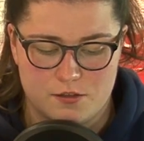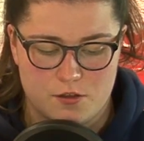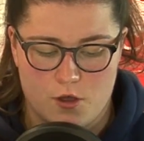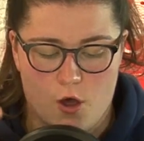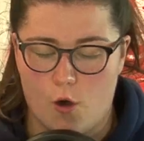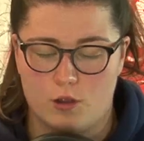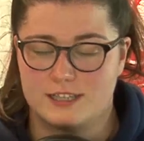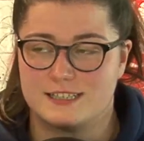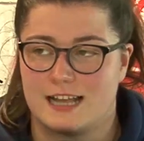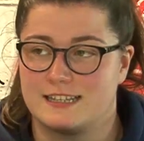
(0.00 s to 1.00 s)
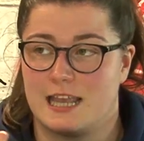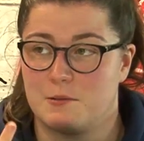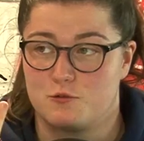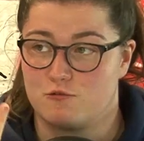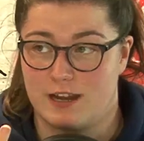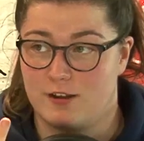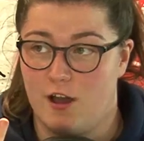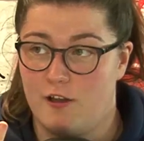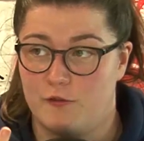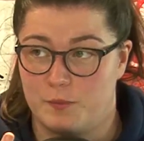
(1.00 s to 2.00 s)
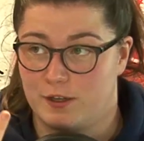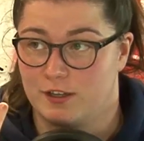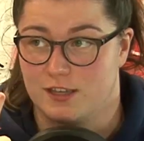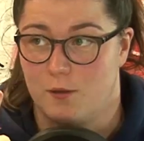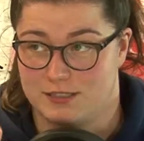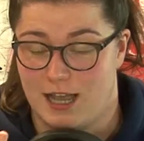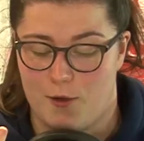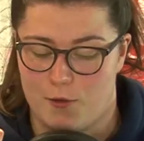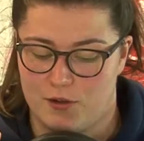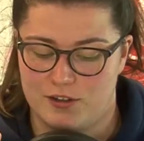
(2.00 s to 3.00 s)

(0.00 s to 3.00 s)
The whole of Saturday was written off because I was out.